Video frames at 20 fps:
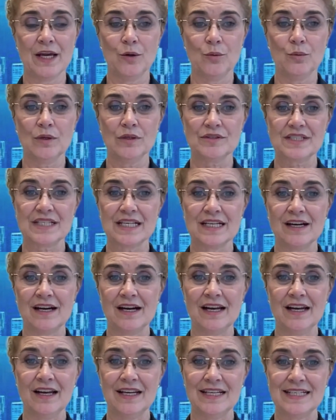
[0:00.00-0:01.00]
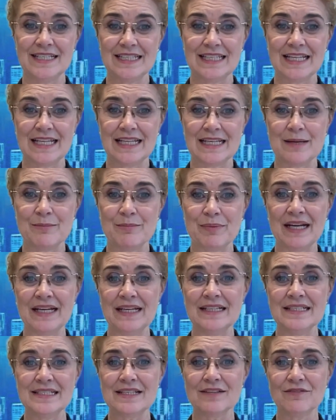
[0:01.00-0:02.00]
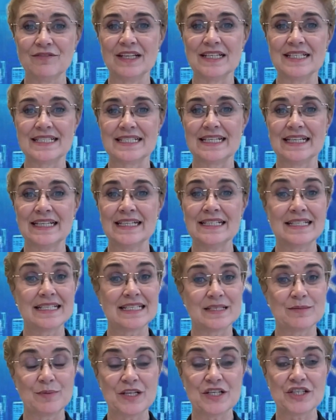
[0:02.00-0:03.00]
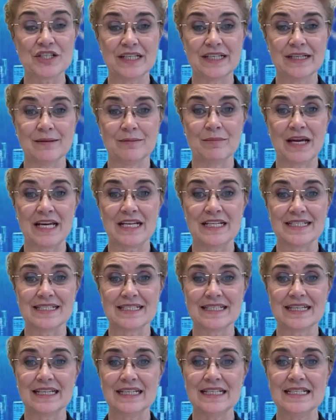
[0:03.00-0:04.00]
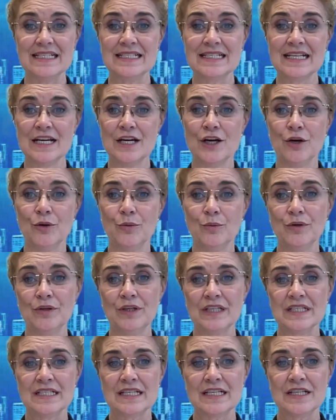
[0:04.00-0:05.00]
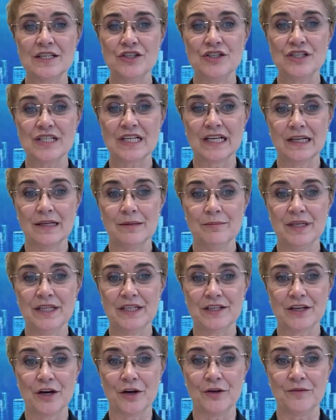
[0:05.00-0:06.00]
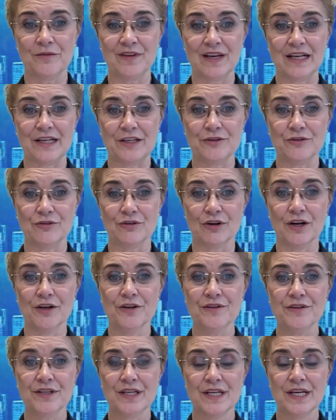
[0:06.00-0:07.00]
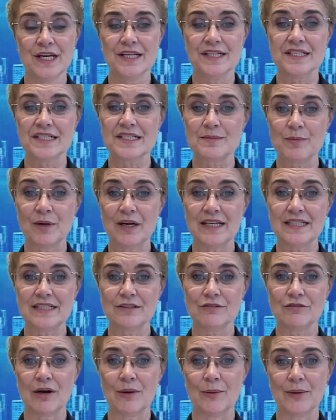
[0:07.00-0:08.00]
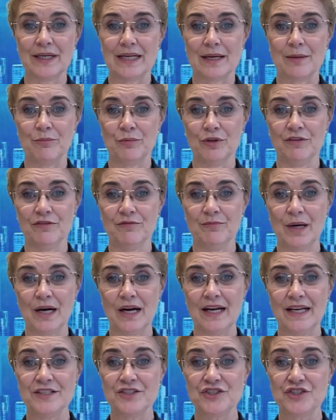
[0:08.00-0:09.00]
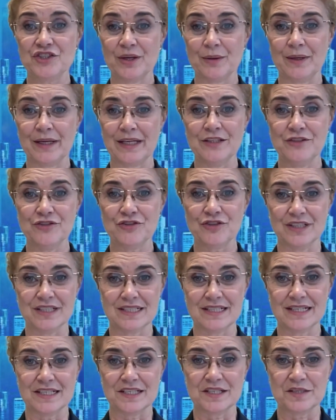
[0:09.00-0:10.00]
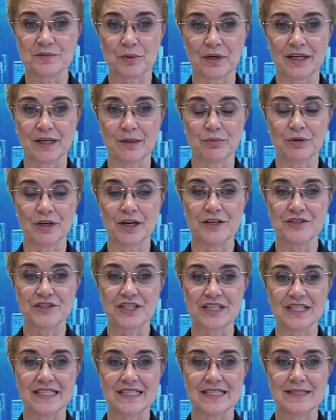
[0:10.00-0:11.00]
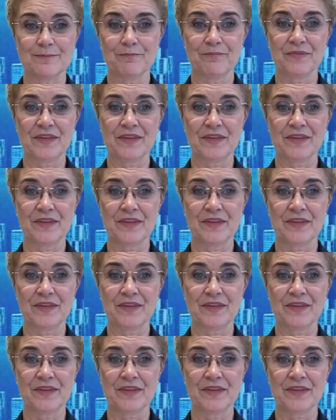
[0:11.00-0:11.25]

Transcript: Wilson highlighted that the abundance of listings, especially in major cities, will continue to limit home value growth, despite a growing number of buyers showing interest as spring approaches.